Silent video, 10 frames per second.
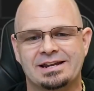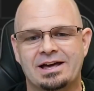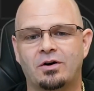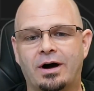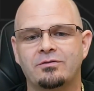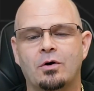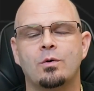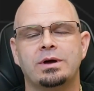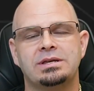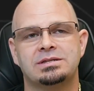I've
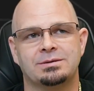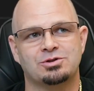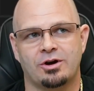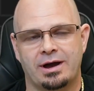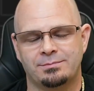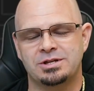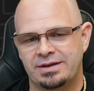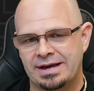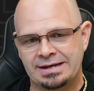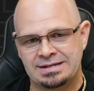always subscribed to
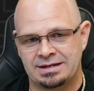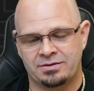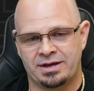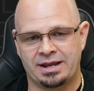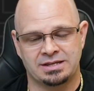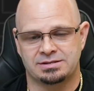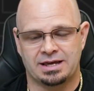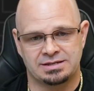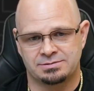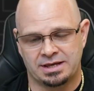the idea that
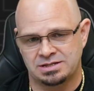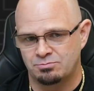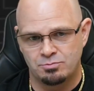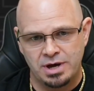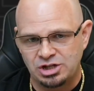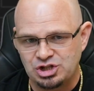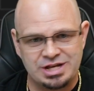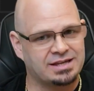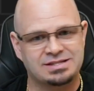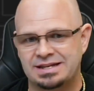as much
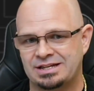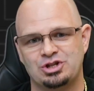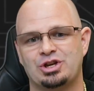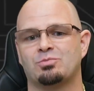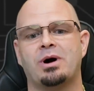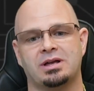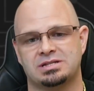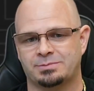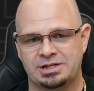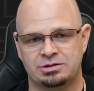testing as you could
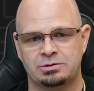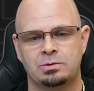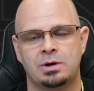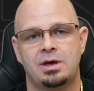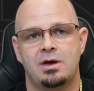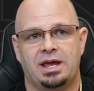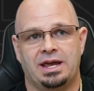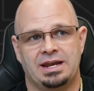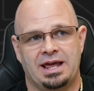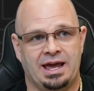possibly do
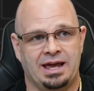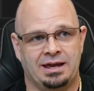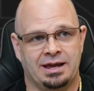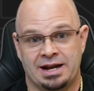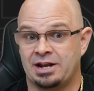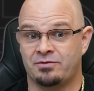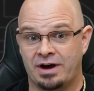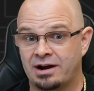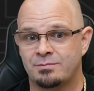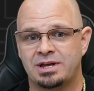in an
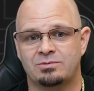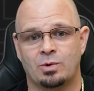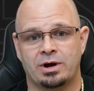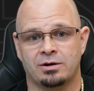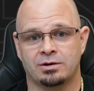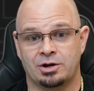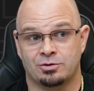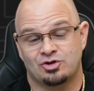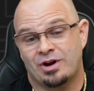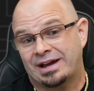environment where you're
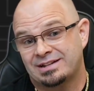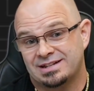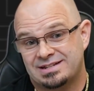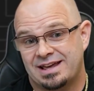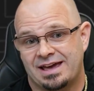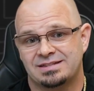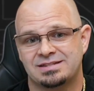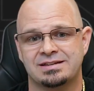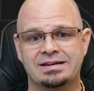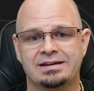trying to
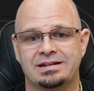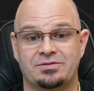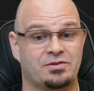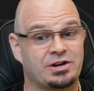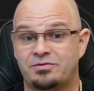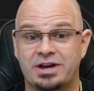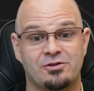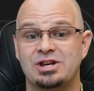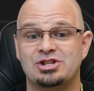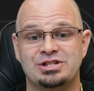test different
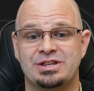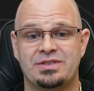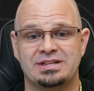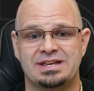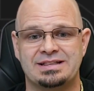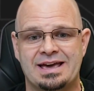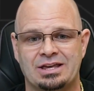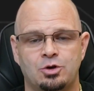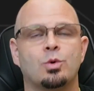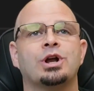configurations and things like
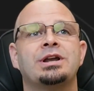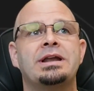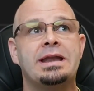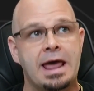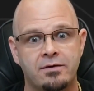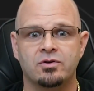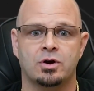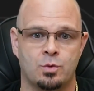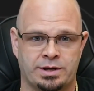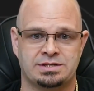that, you are never
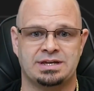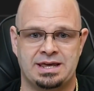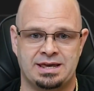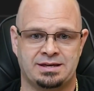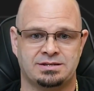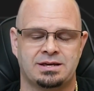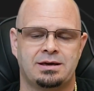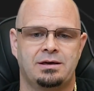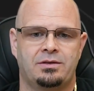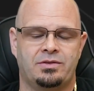going to get
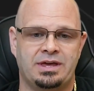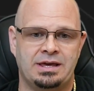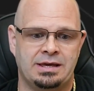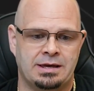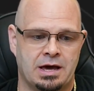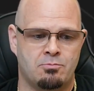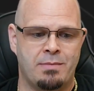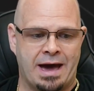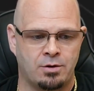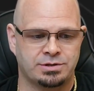the
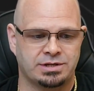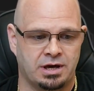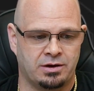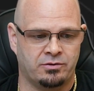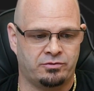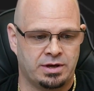amount of